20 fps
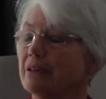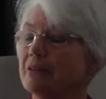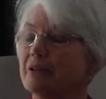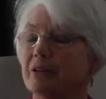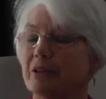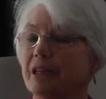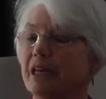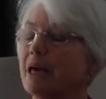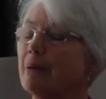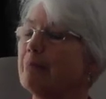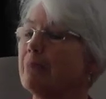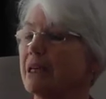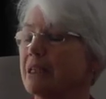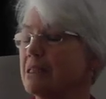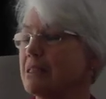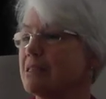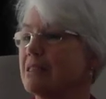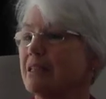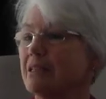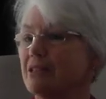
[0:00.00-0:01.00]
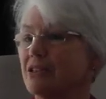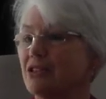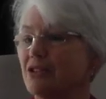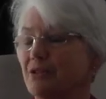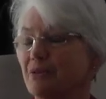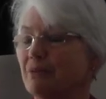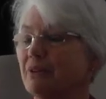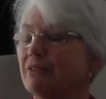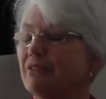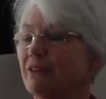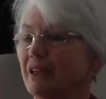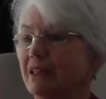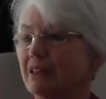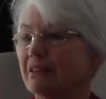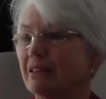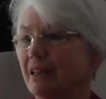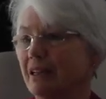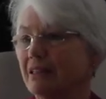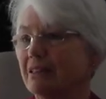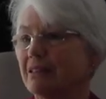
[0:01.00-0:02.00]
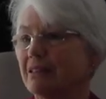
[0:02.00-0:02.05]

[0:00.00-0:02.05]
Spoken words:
MBS needs to reflect that.